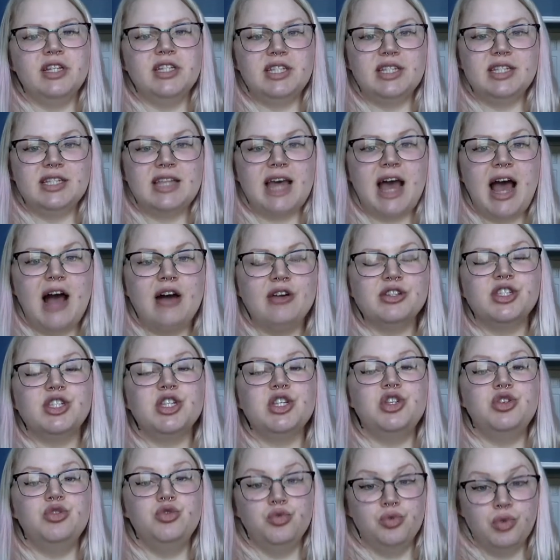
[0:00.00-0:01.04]
this is the house
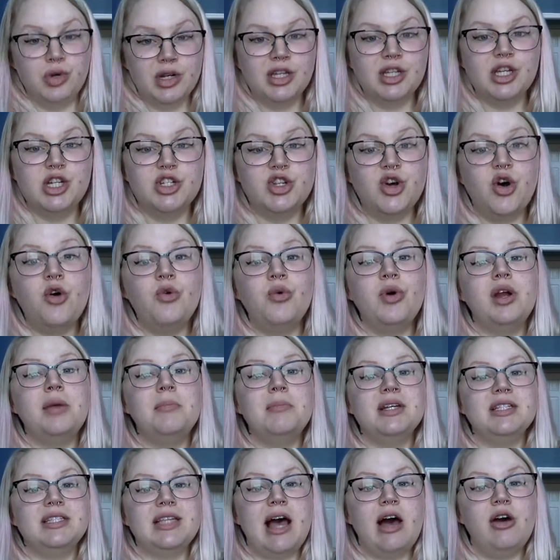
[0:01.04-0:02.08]
that you really don't want to
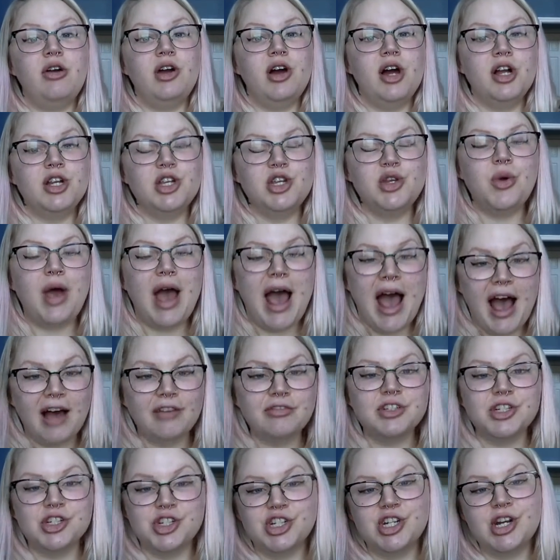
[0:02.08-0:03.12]
miss out on, you have
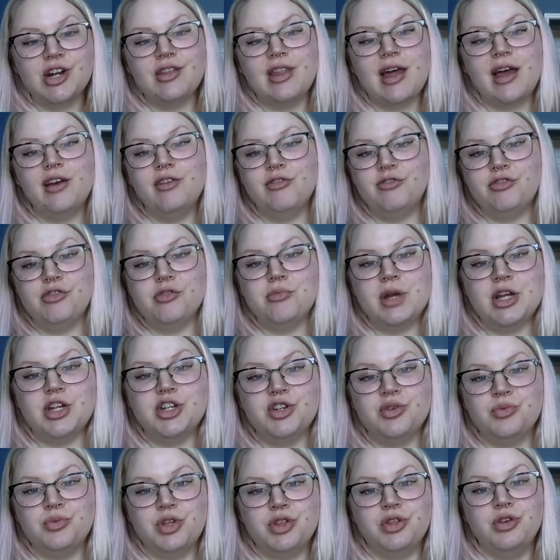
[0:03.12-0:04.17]
to share that
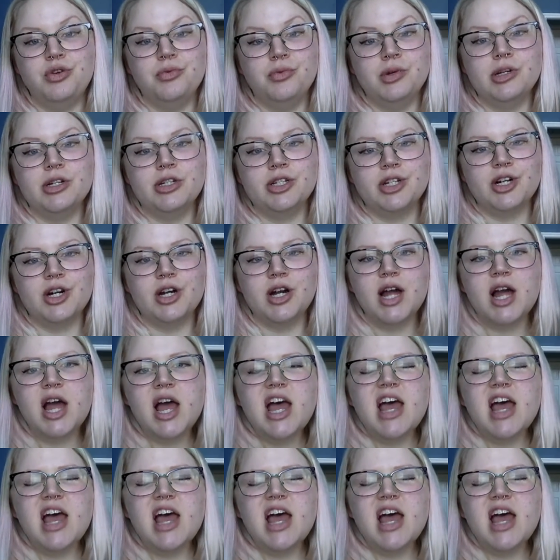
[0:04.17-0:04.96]
information with your realtor.